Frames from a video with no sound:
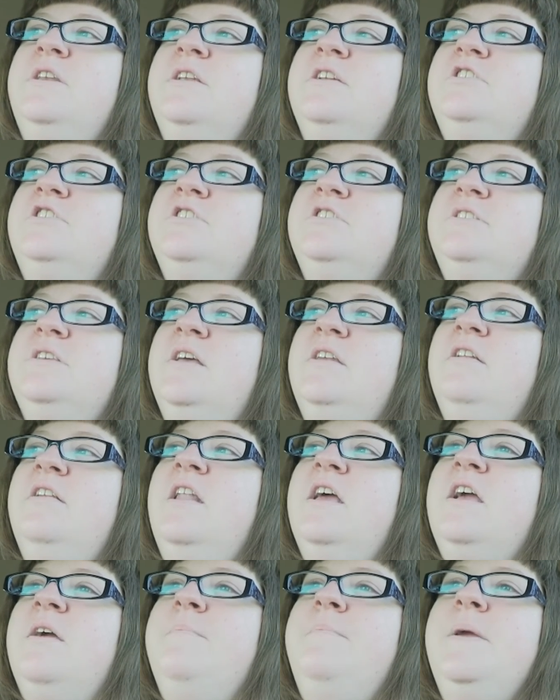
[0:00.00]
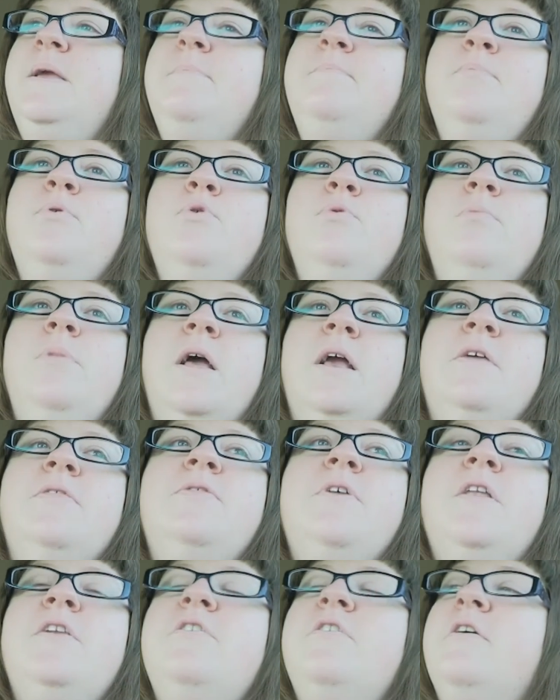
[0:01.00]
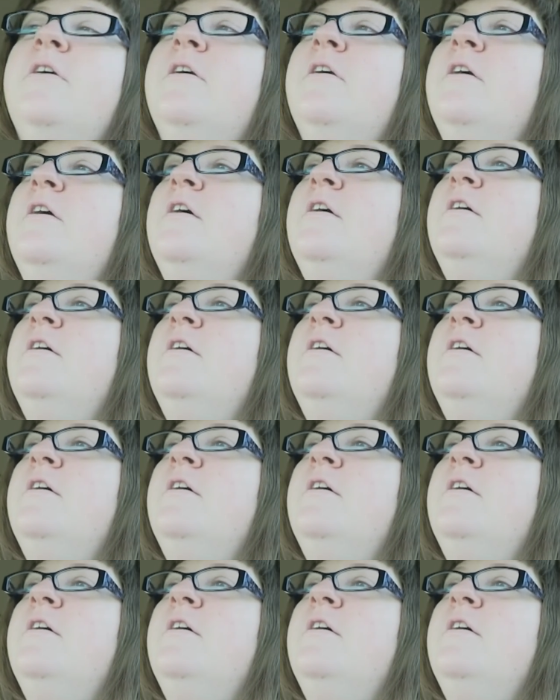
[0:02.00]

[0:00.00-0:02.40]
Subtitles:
and it just sounded like a big boom like thunder.